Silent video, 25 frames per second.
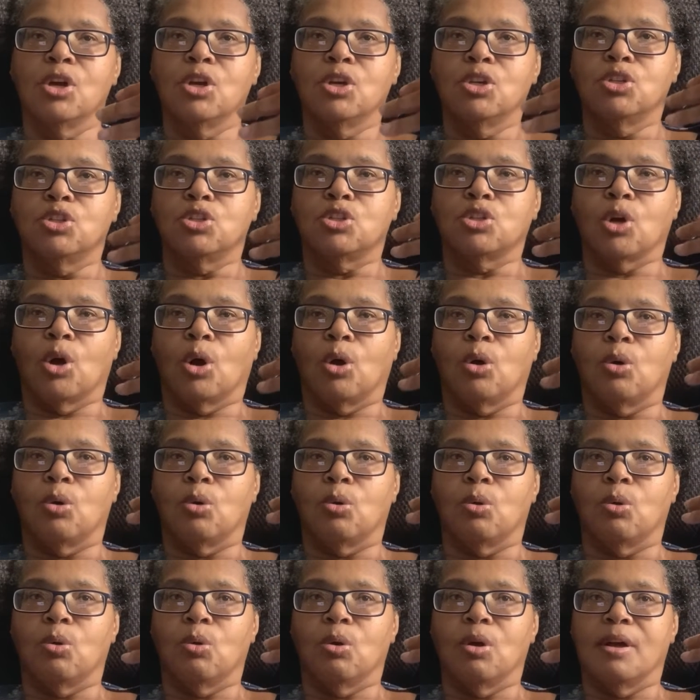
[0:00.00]

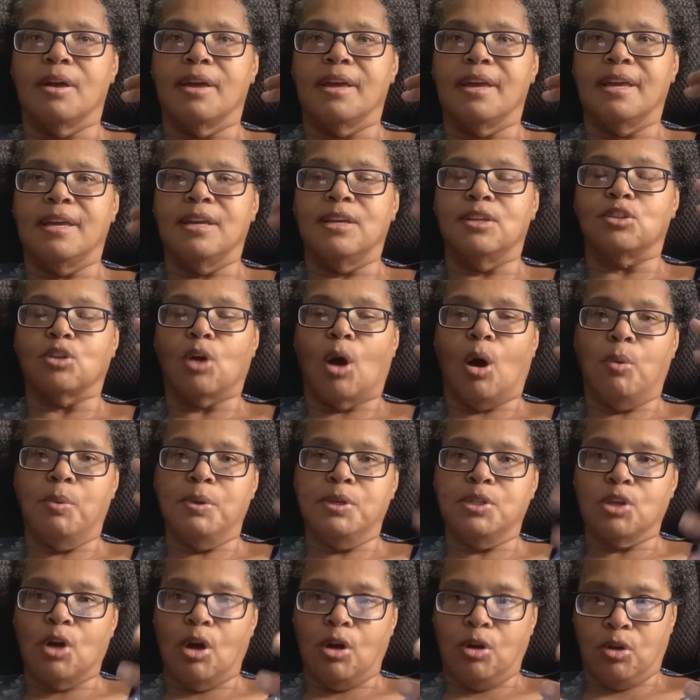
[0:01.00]
so he's
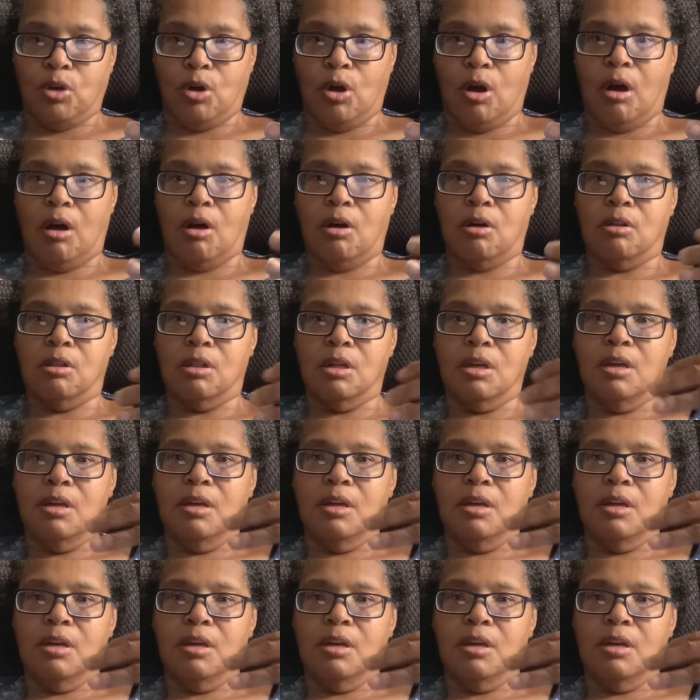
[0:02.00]
always on call